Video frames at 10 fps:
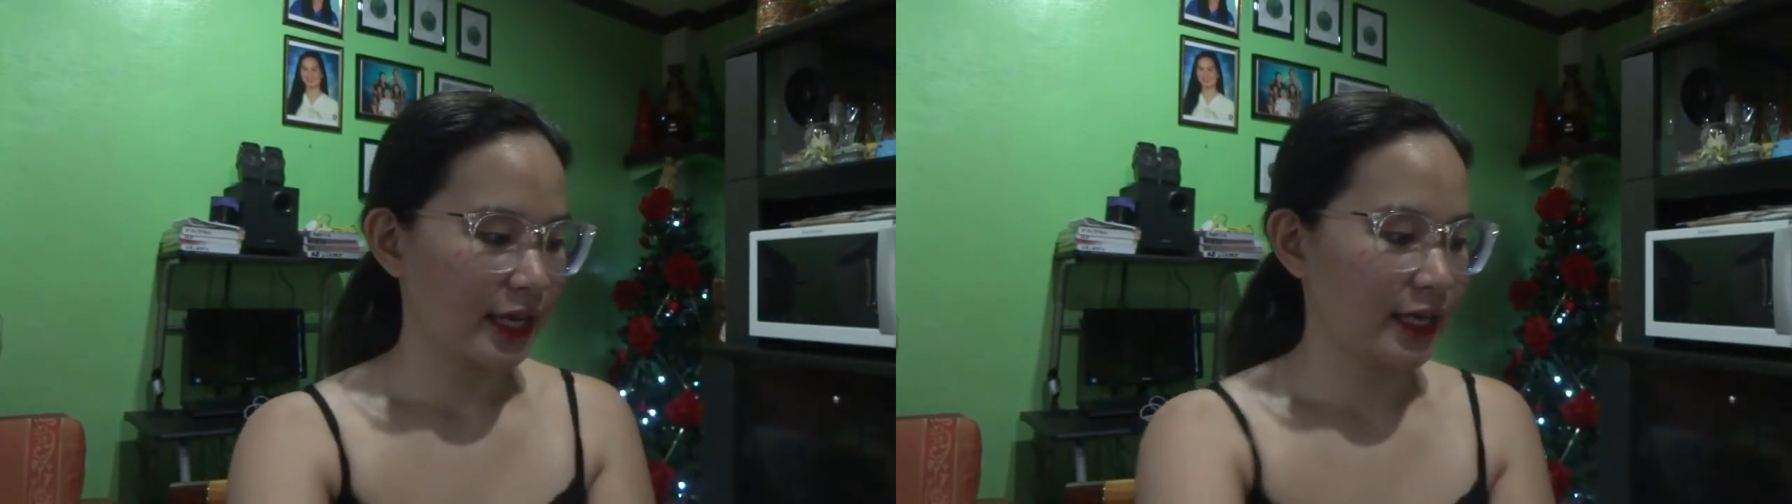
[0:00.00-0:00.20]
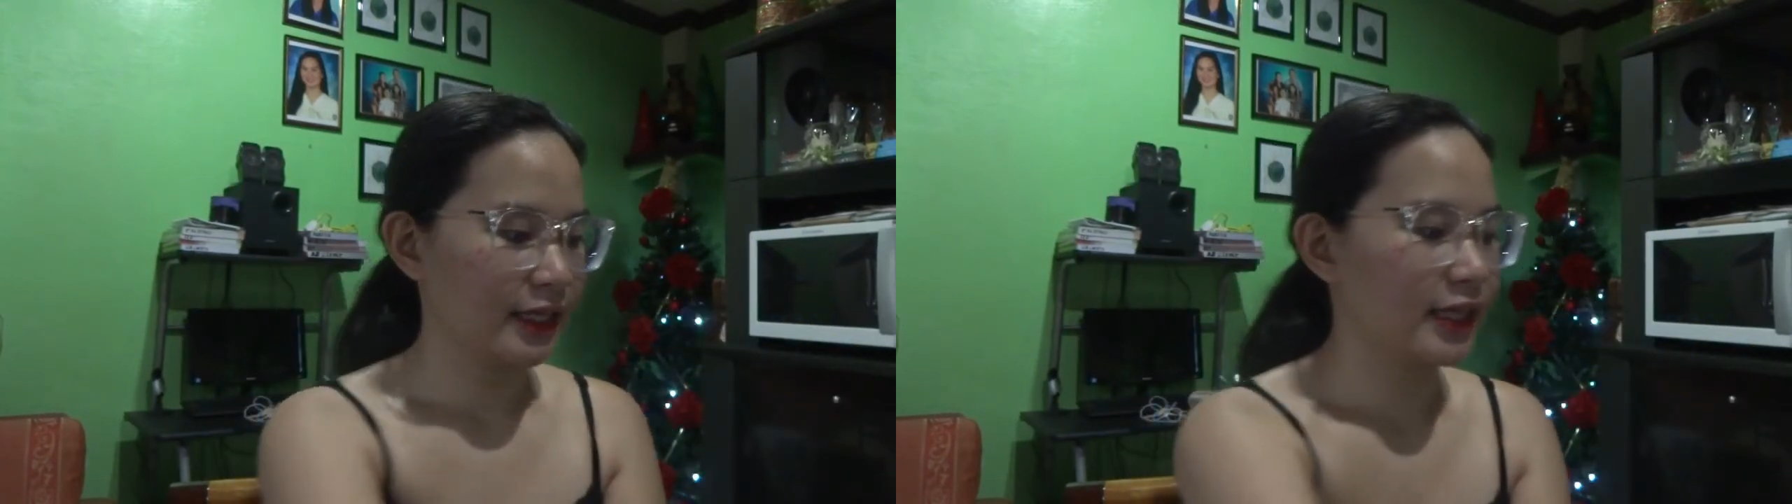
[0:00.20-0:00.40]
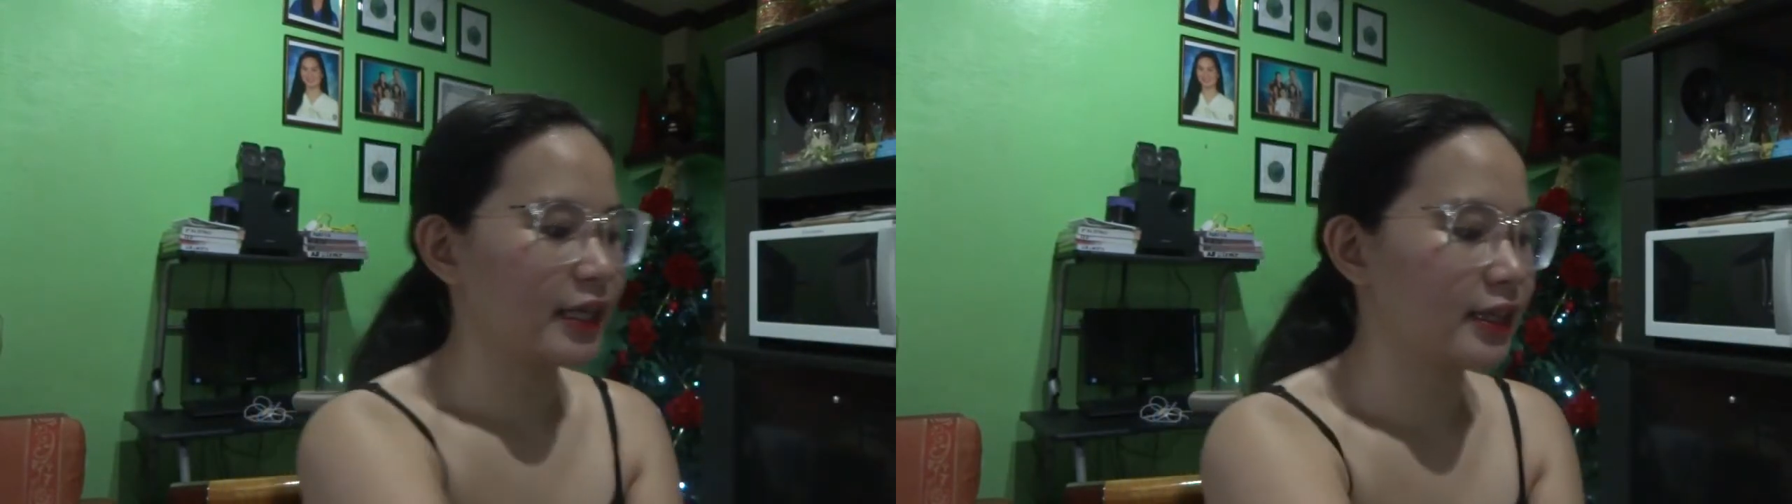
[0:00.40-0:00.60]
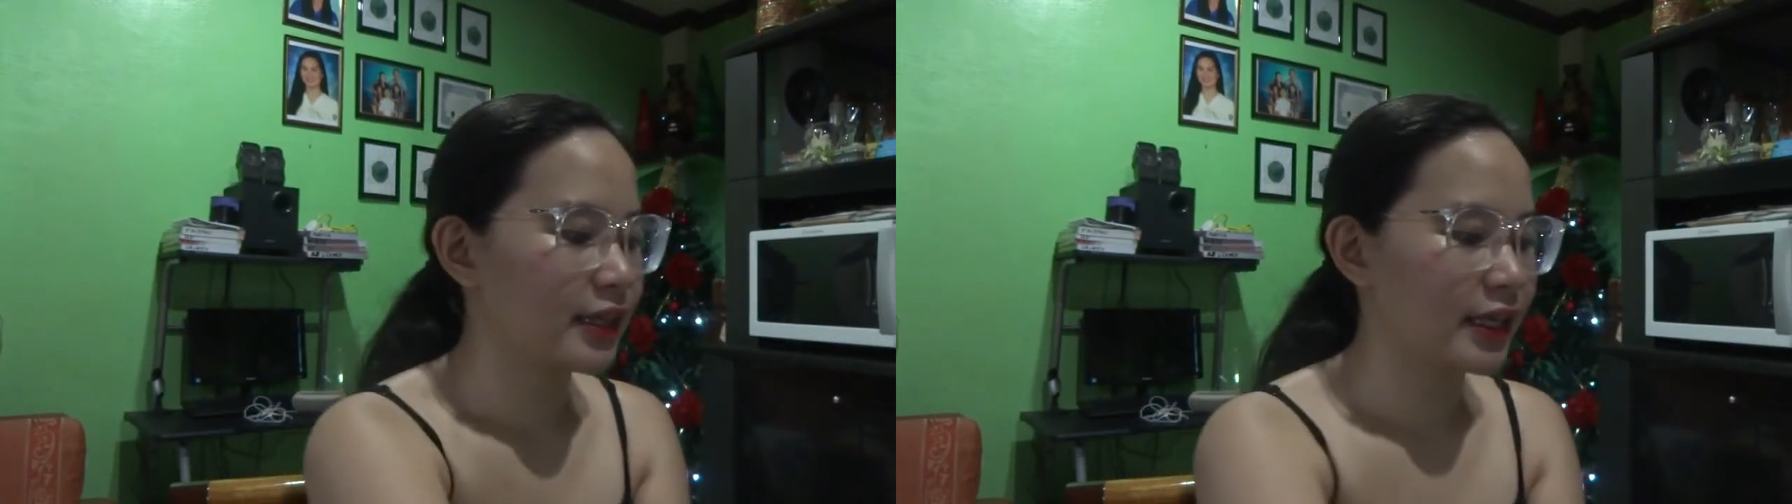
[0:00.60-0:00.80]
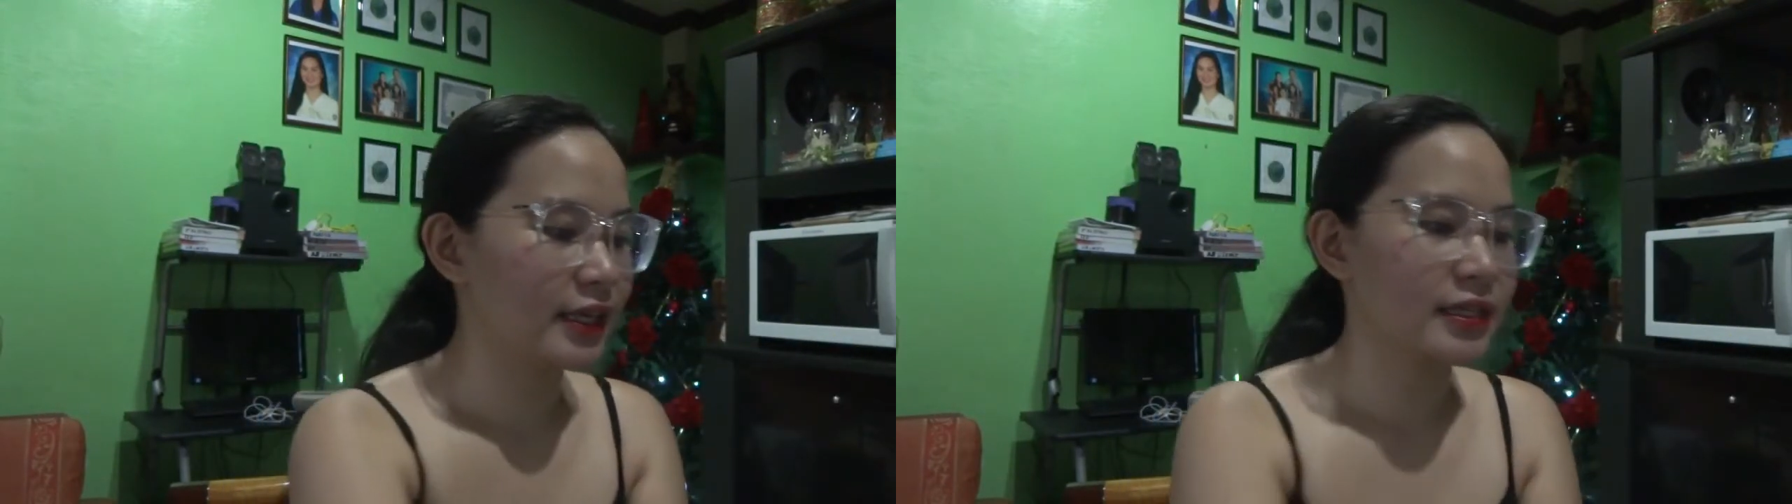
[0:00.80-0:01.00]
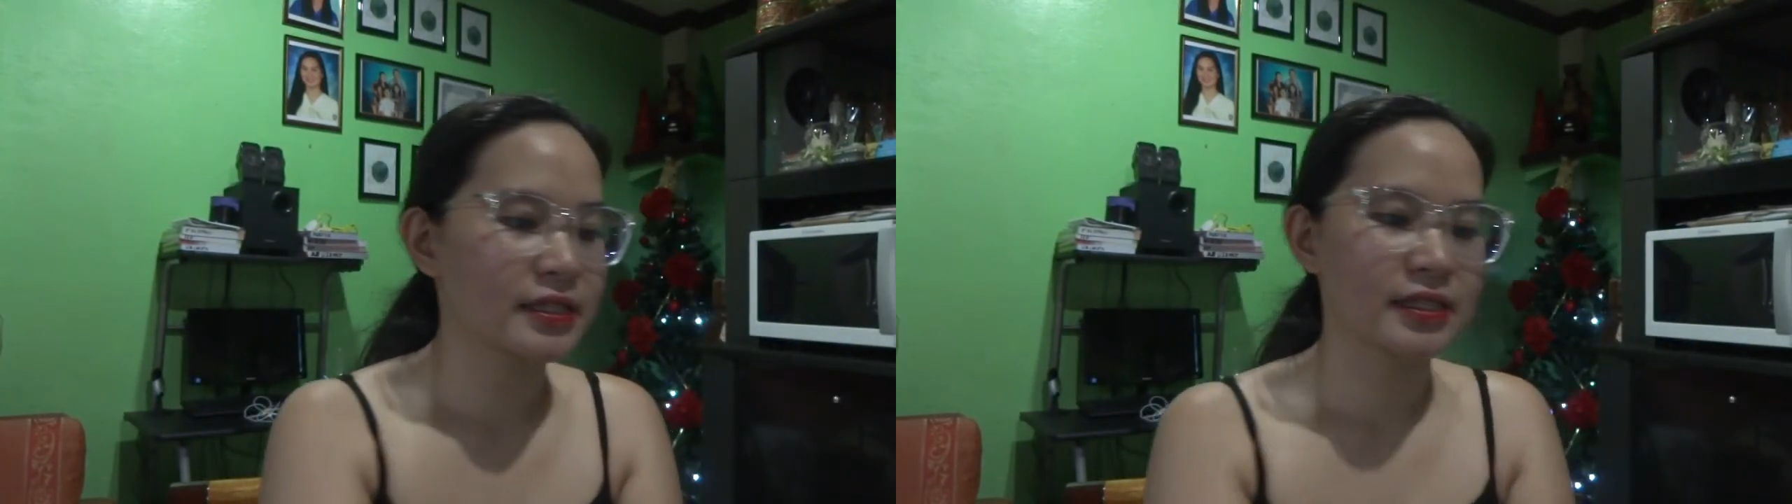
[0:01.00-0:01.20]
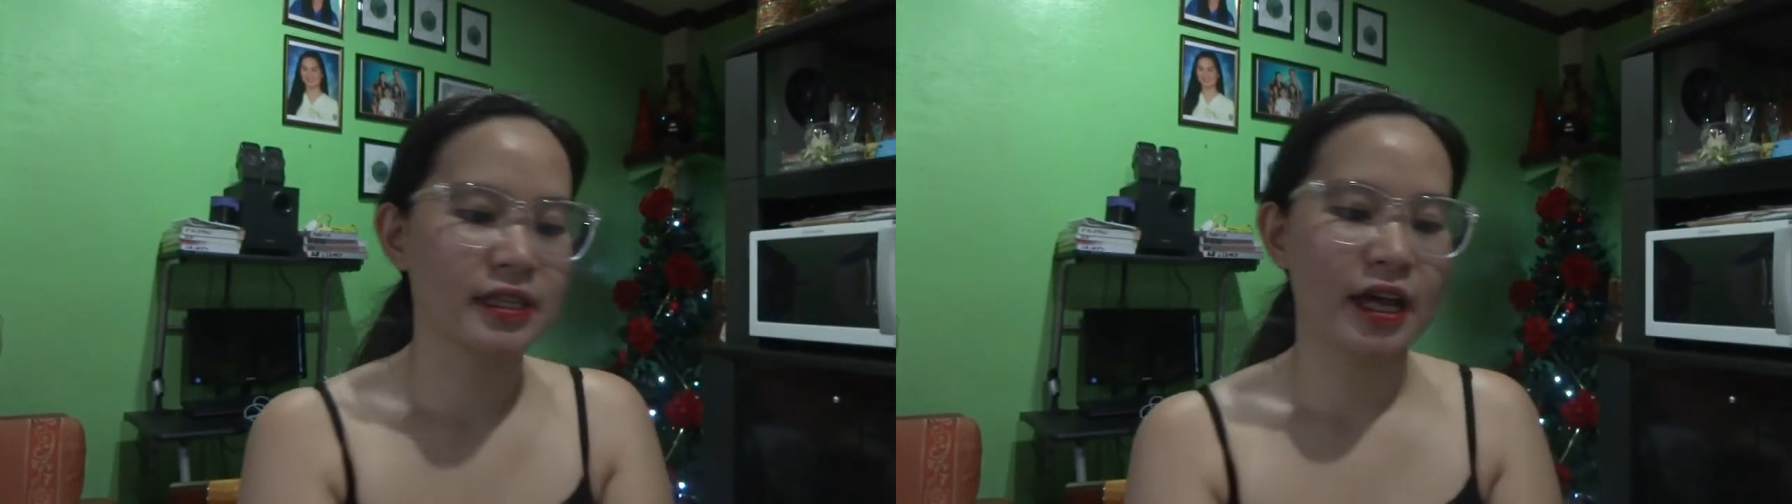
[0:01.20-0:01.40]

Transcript: And then this